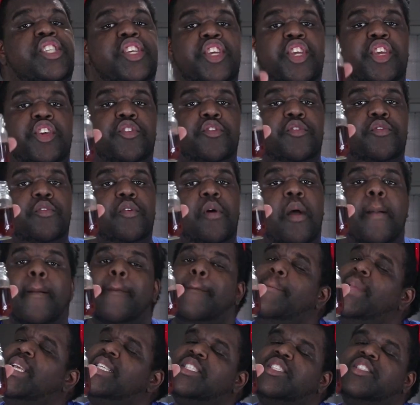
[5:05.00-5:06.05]
To you,
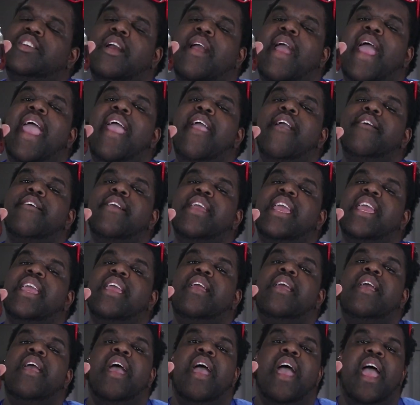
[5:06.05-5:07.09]
Mr.
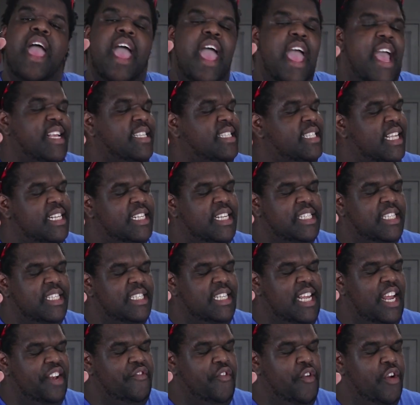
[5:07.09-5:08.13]
Harry, S that doesn't
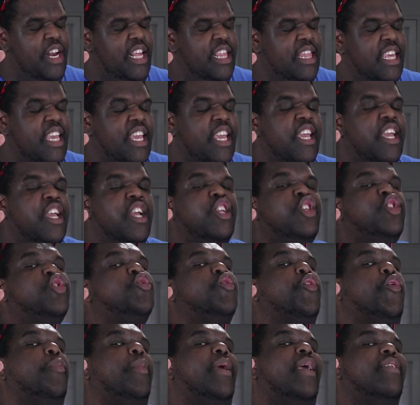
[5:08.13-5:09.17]
stand for anything,
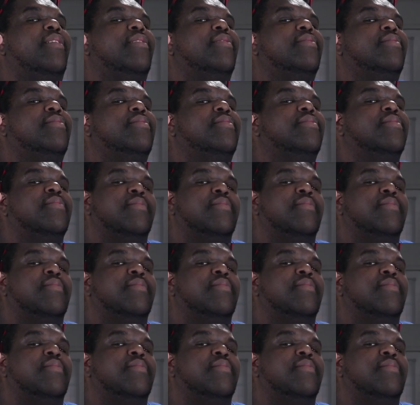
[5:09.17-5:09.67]
Truman.